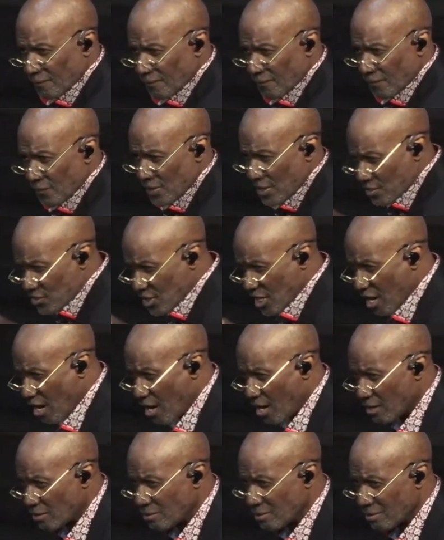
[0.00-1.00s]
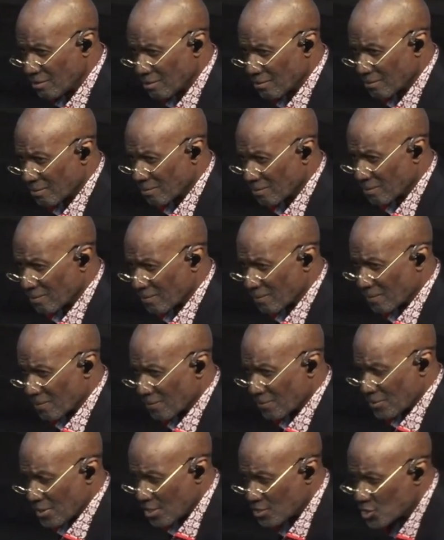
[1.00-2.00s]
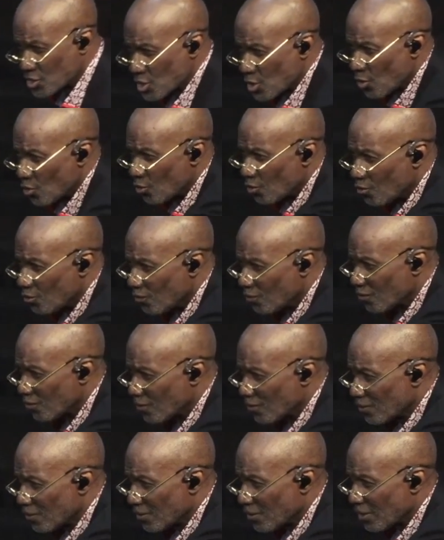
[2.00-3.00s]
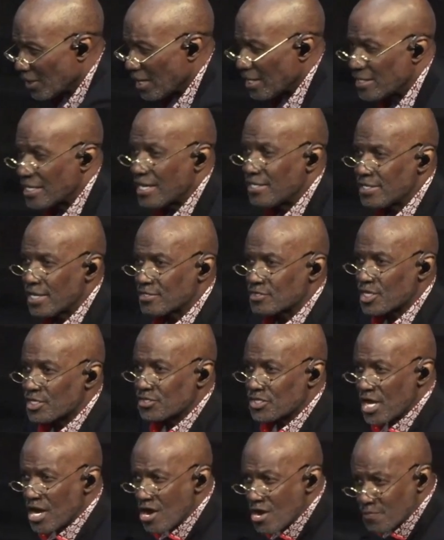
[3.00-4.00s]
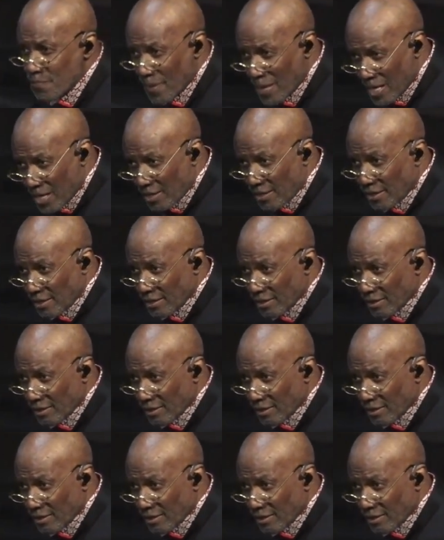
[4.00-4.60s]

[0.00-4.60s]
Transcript: There's God, there's you, and then there's a third party